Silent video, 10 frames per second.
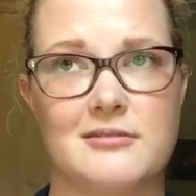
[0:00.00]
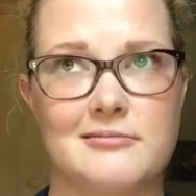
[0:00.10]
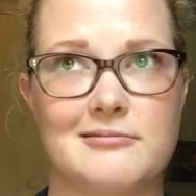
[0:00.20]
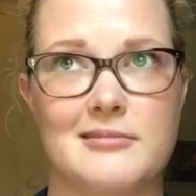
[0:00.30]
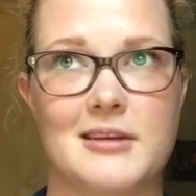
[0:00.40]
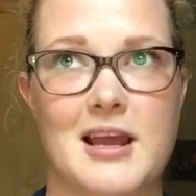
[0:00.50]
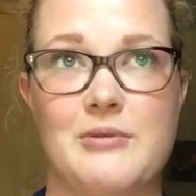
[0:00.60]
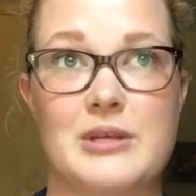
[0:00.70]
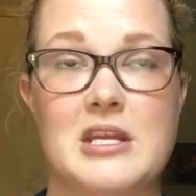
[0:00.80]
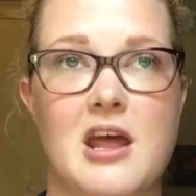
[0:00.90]
I
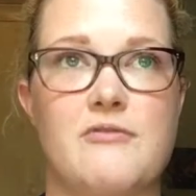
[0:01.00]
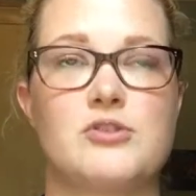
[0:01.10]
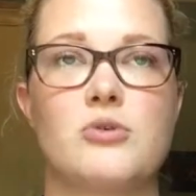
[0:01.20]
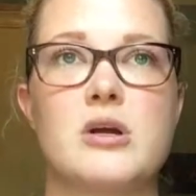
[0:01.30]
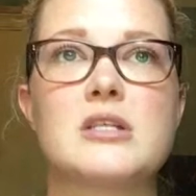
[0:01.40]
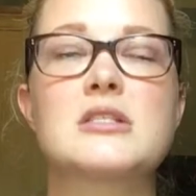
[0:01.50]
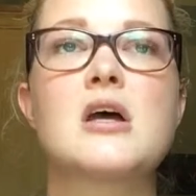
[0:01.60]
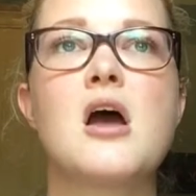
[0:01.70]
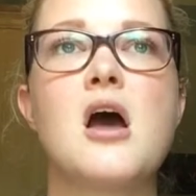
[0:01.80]
really didn't have a choice.